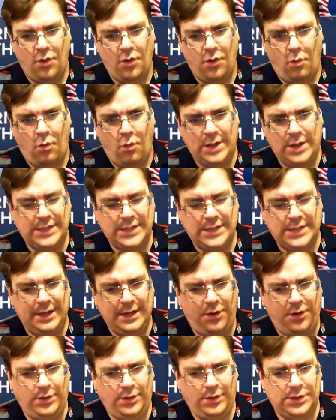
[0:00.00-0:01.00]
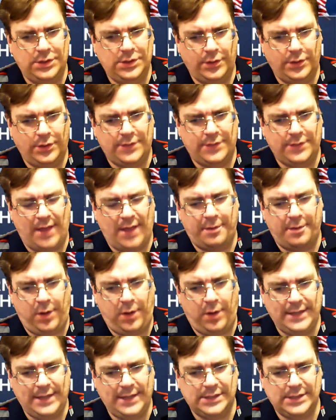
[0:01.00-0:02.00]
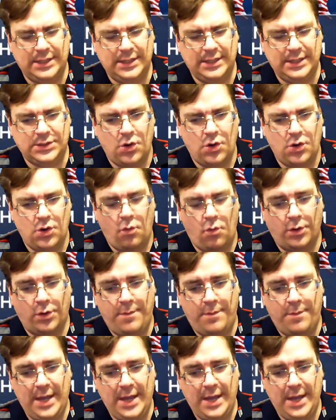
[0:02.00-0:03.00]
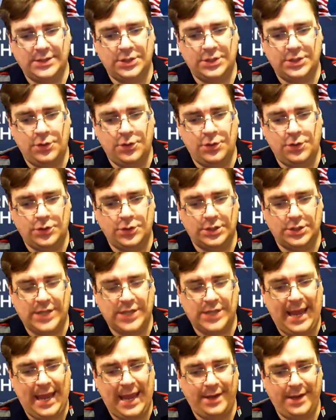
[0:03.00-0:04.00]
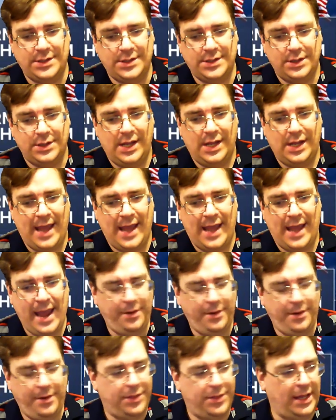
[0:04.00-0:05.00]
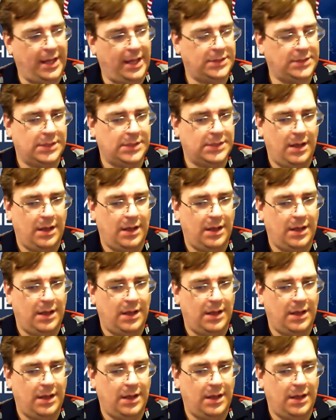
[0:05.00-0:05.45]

We see it in all sorts of other places where the big institutions can't handle things.